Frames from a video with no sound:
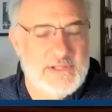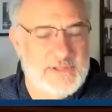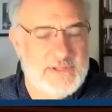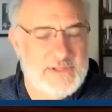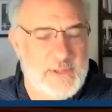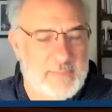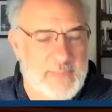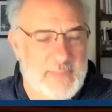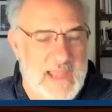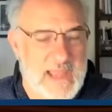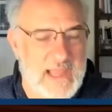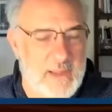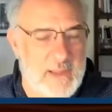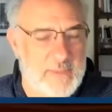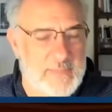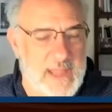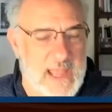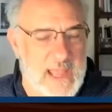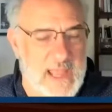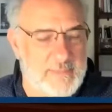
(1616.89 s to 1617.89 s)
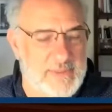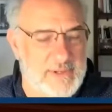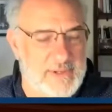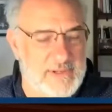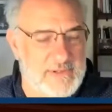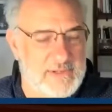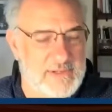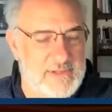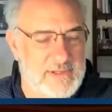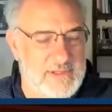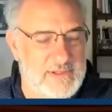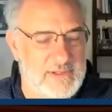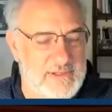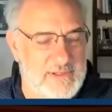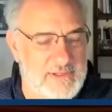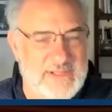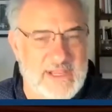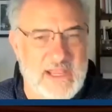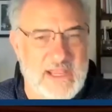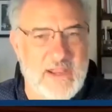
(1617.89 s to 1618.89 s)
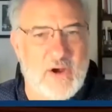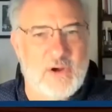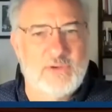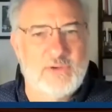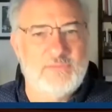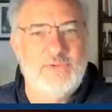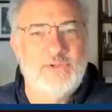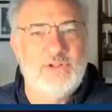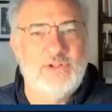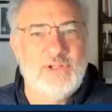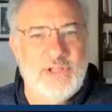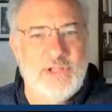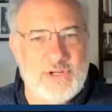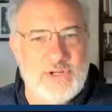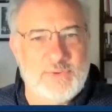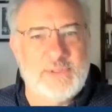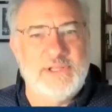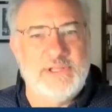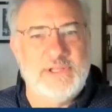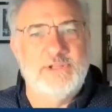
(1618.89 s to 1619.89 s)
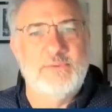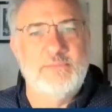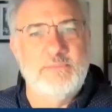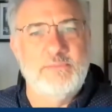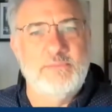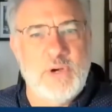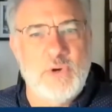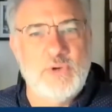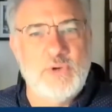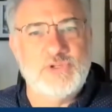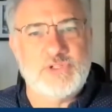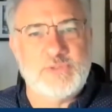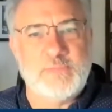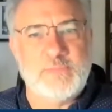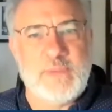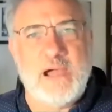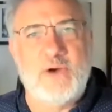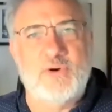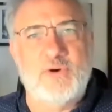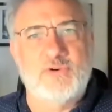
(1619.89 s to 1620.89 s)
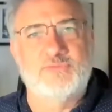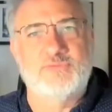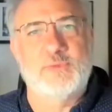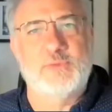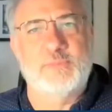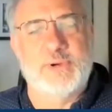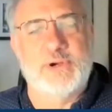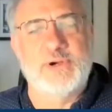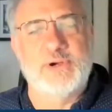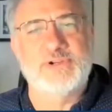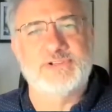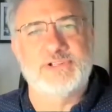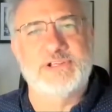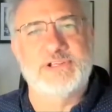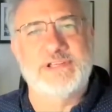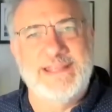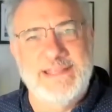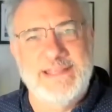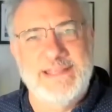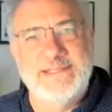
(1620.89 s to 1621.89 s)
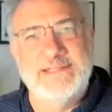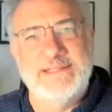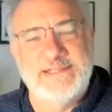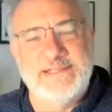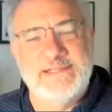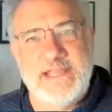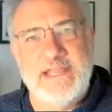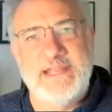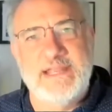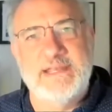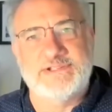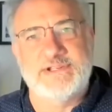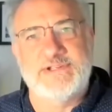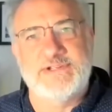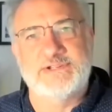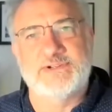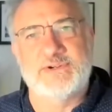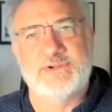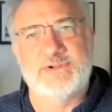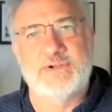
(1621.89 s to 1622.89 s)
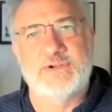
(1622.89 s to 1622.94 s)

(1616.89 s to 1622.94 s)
the backup admin, they are literally the most powerful person in the data center